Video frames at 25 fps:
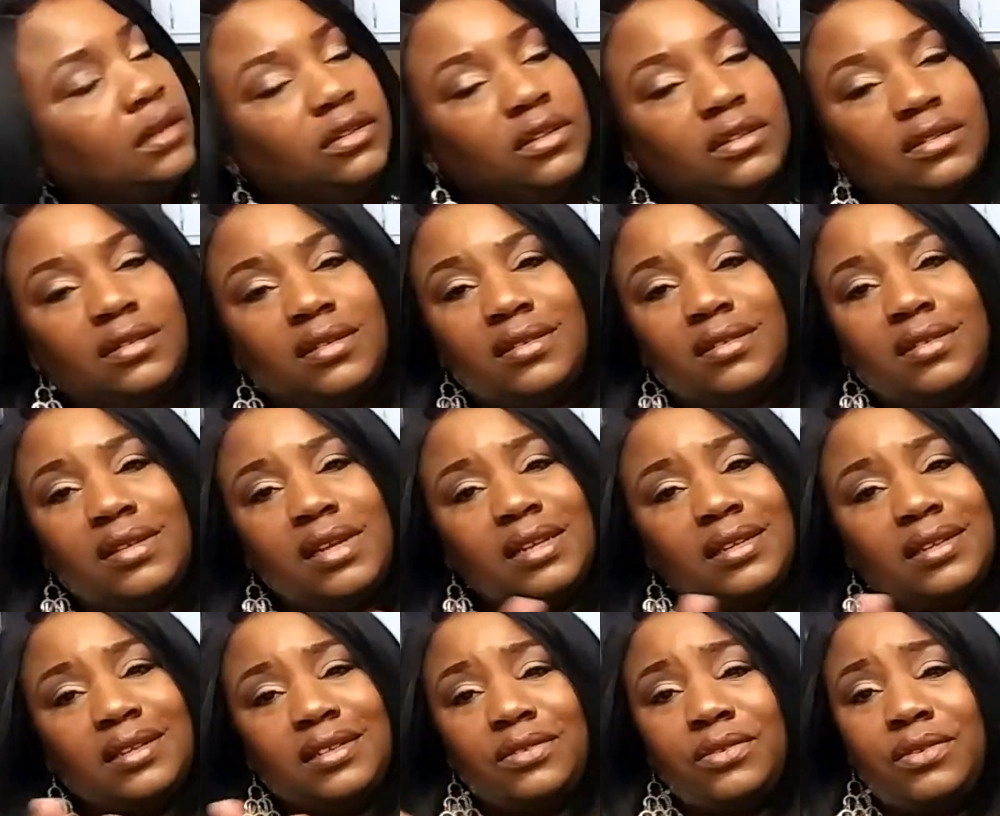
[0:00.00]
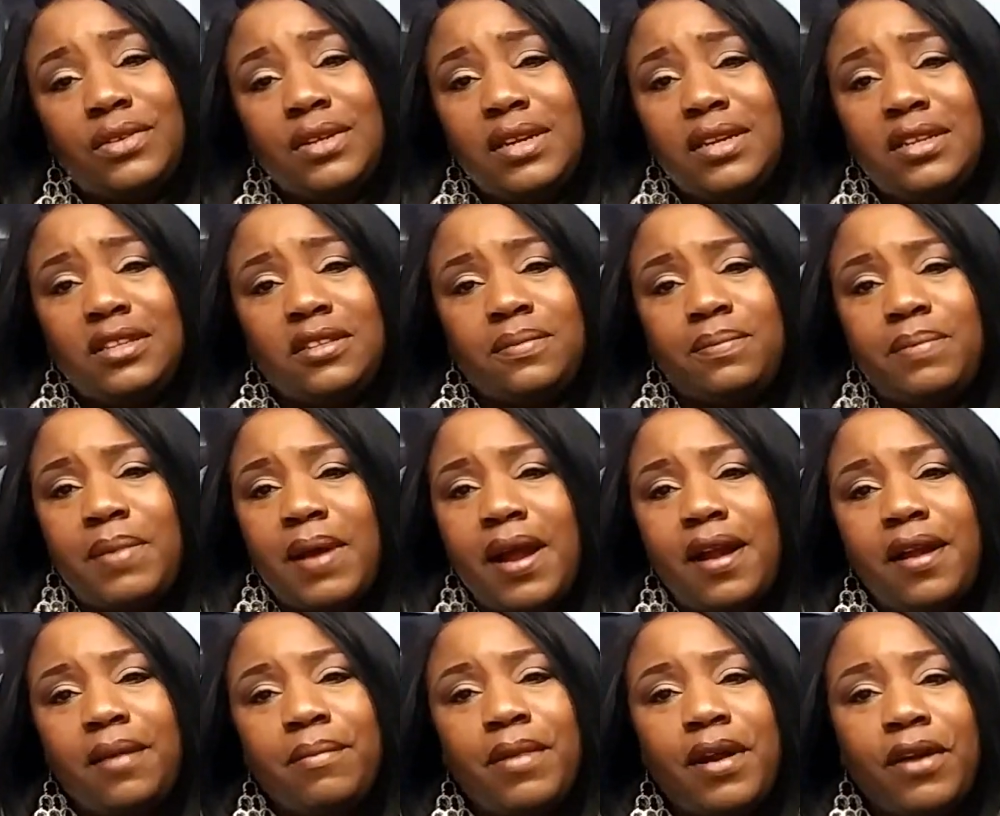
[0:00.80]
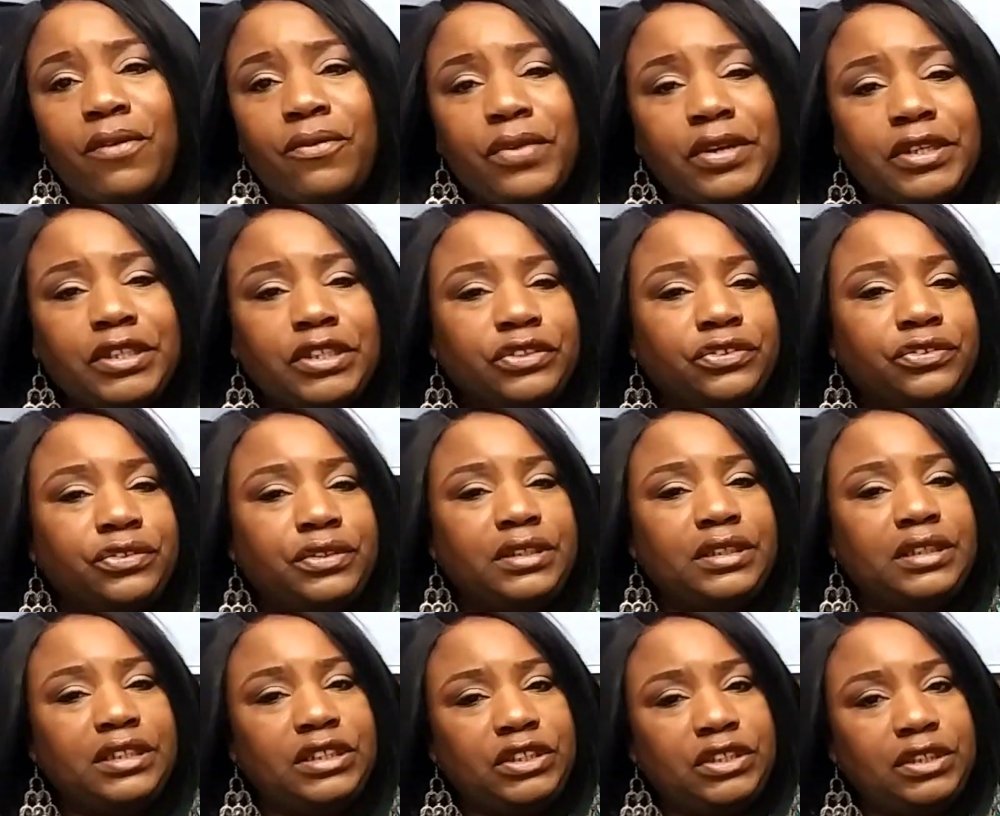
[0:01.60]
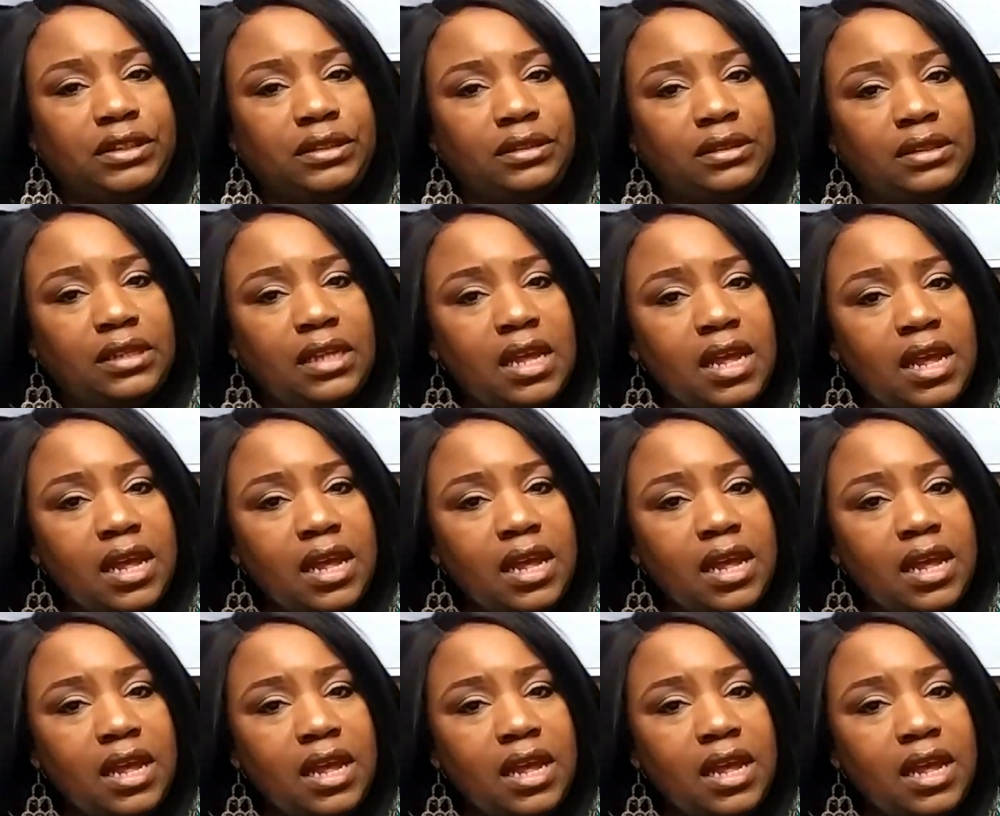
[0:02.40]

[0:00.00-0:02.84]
just it says it's inspired by rich traditions.